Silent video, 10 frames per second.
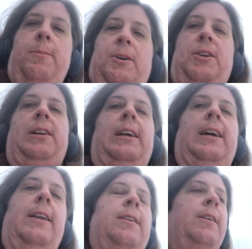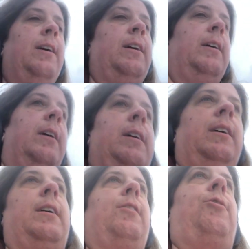about it again
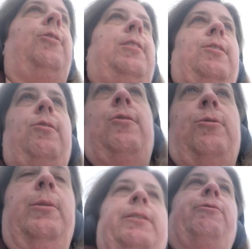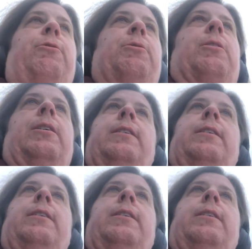in 2024.